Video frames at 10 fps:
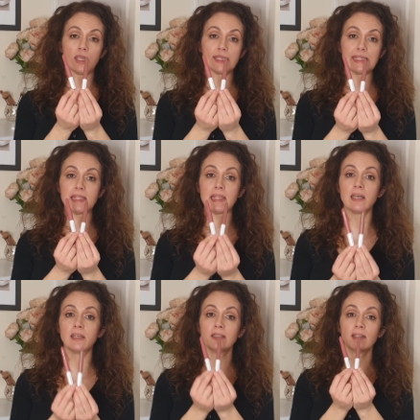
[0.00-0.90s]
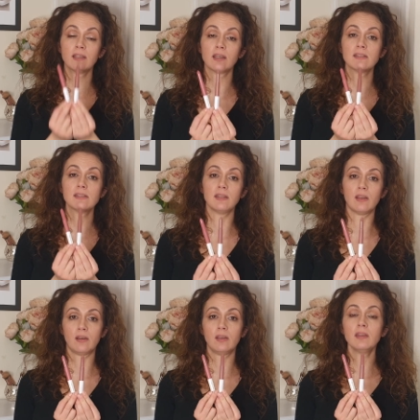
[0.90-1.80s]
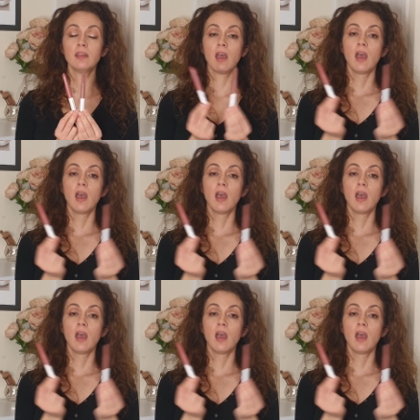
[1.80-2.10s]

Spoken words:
is $9.99.